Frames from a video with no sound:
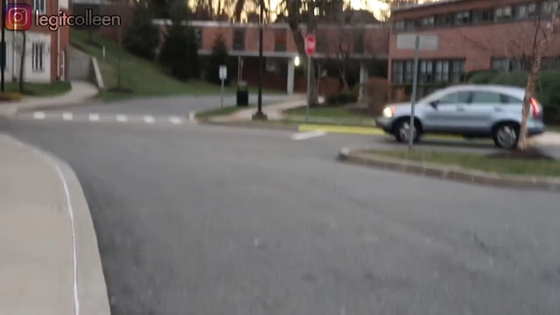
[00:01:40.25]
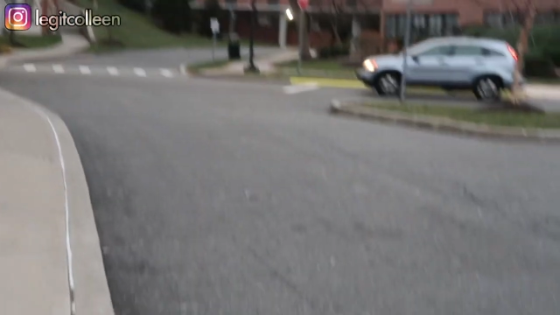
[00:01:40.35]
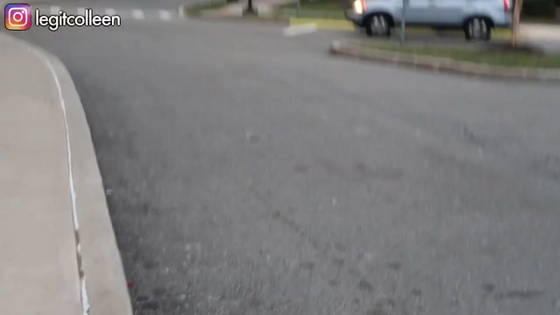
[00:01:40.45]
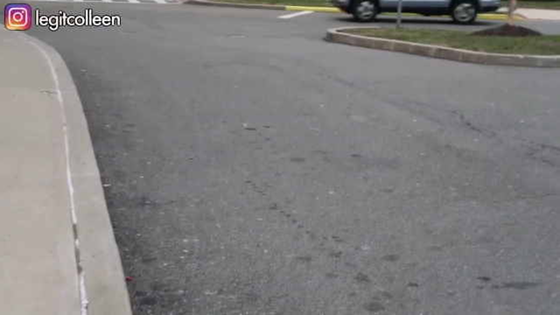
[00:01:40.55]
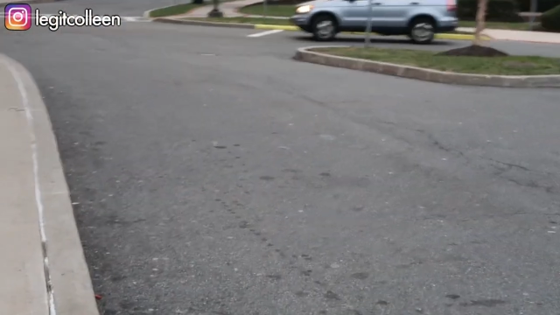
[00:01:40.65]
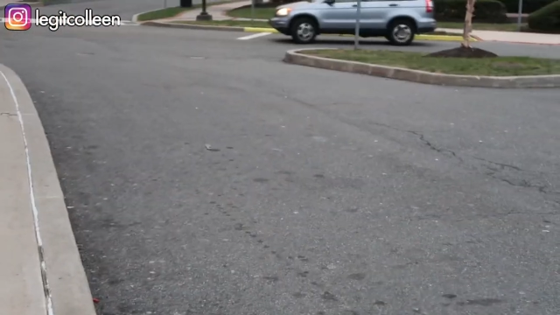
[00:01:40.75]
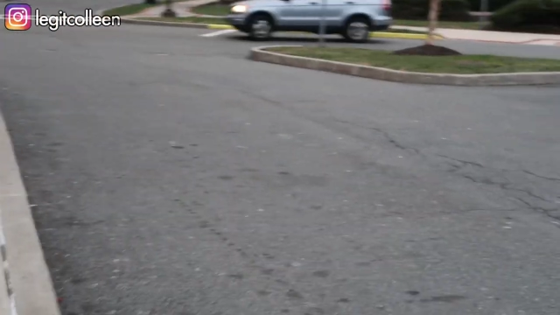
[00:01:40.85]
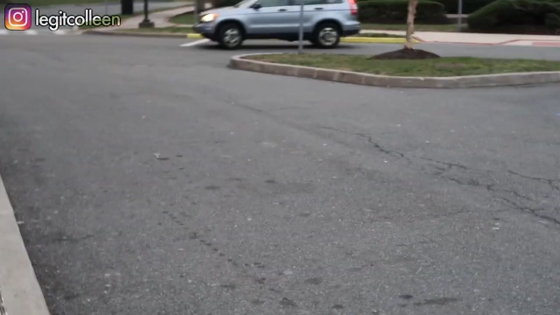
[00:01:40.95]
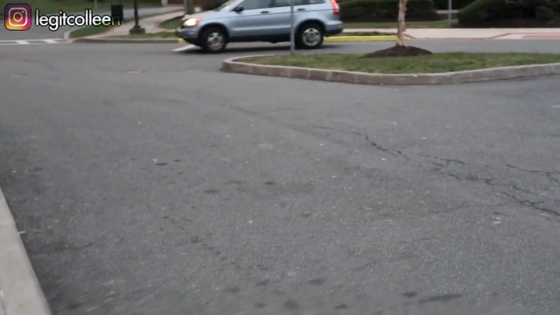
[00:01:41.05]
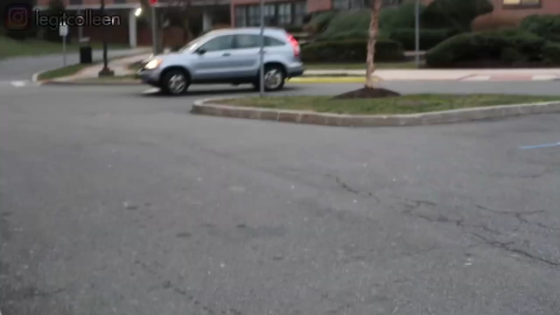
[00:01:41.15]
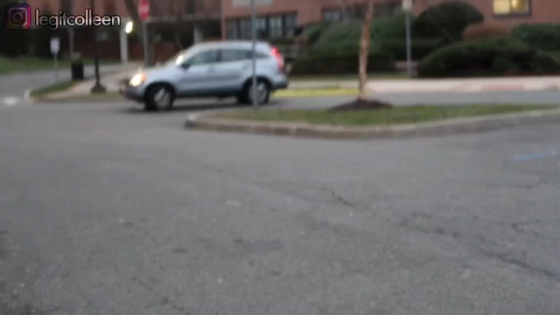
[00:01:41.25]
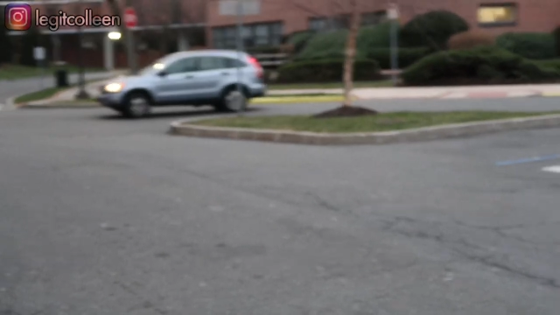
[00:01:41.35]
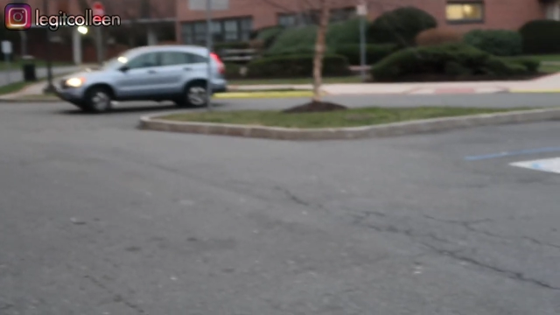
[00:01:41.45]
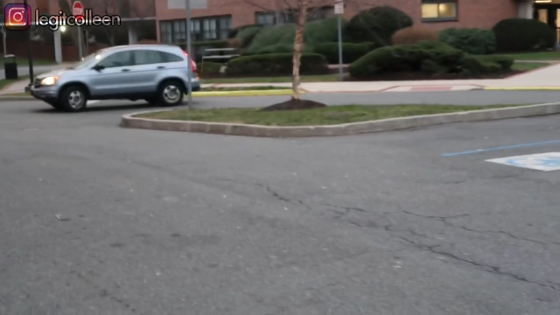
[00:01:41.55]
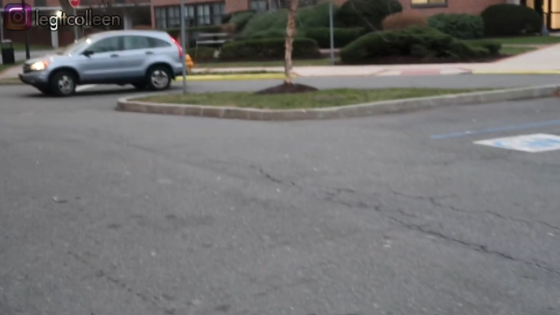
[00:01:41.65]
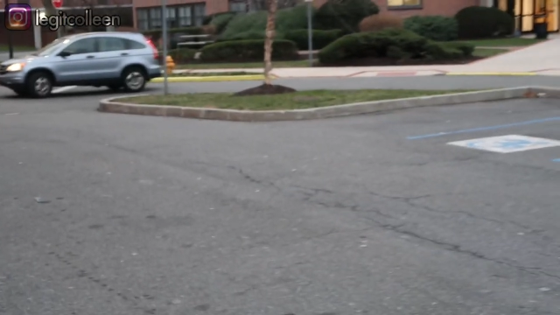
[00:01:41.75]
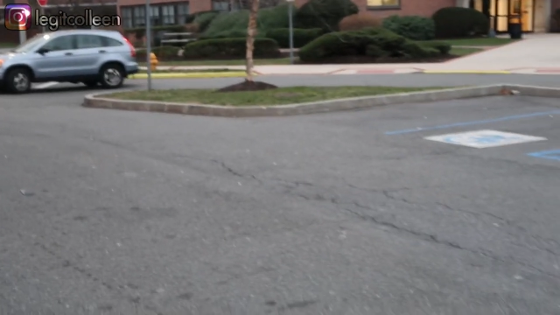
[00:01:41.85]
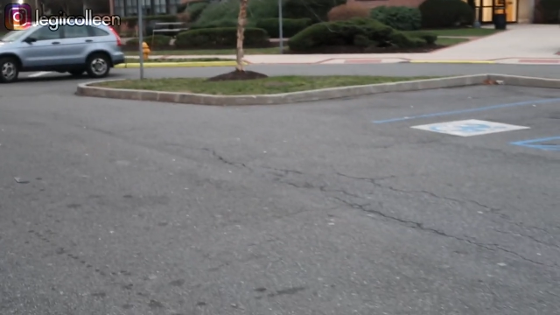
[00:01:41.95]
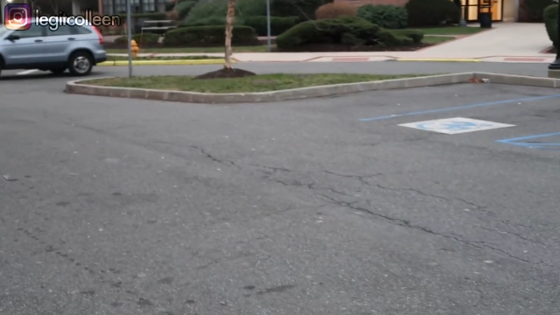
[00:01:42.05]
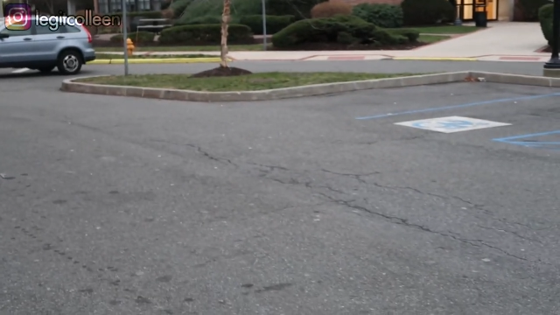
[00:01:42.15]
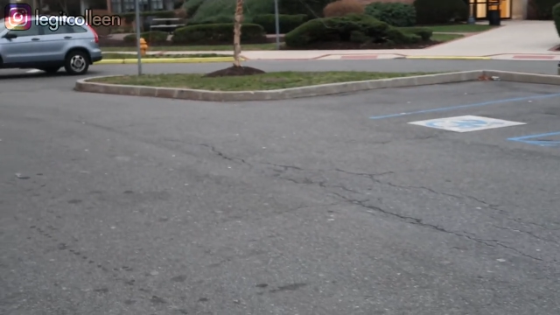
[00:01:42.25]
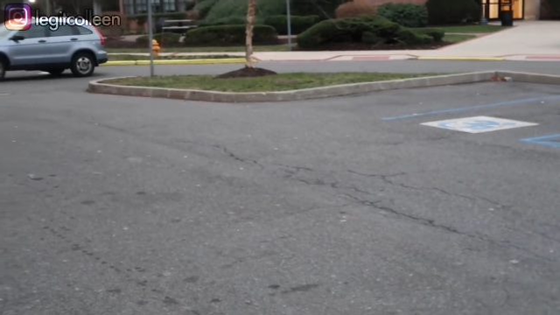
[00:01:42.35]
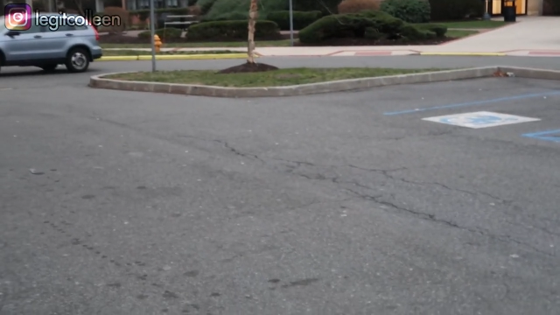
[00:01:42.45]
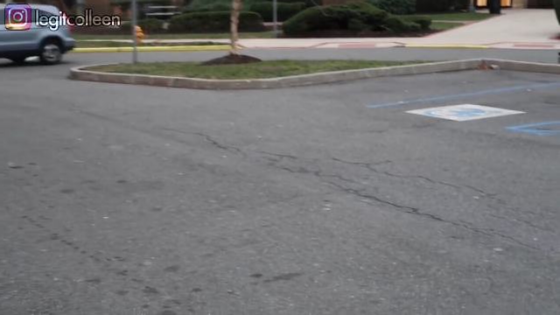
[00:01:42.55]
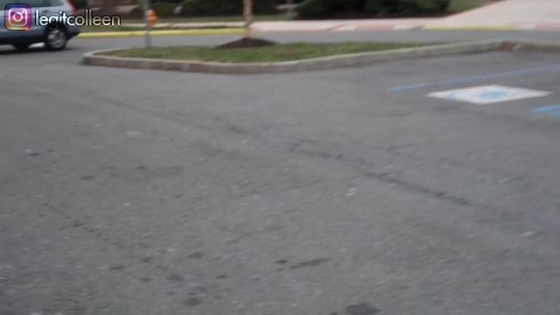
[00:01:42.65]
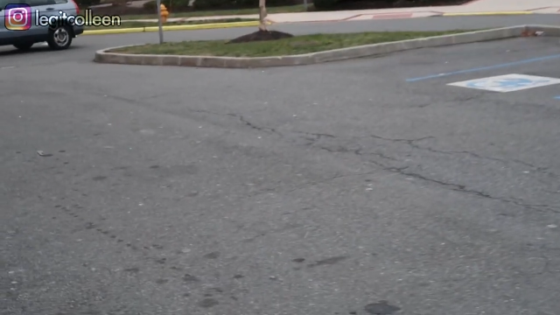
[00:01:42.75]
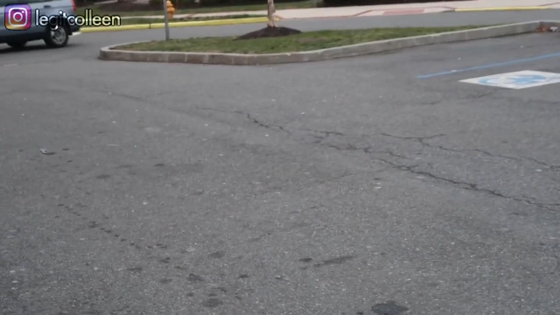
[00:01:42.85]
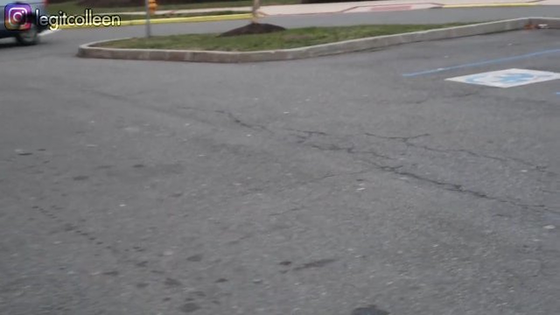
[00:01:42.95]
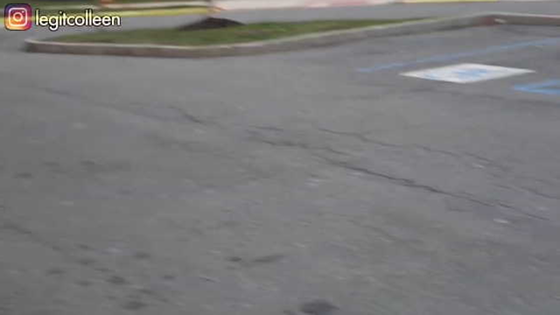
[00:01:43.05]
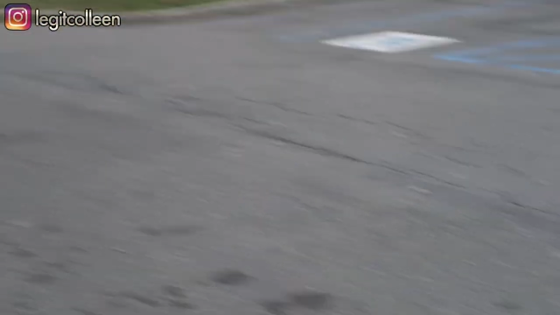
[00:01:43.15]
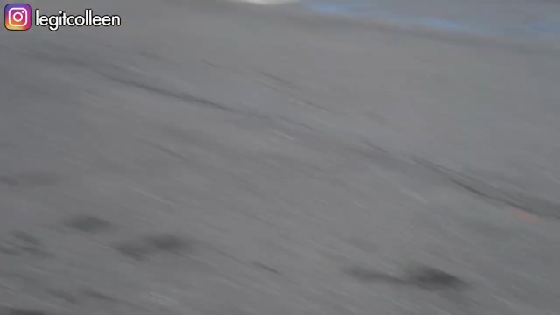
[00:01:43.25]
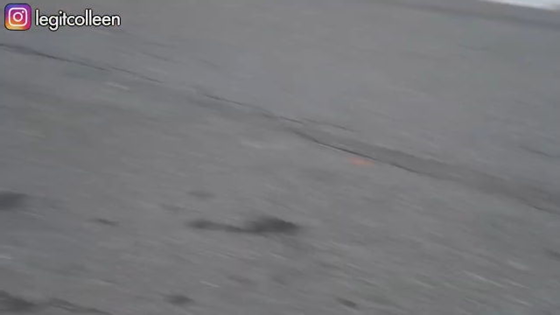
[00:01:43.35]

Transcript: (no speaker visible)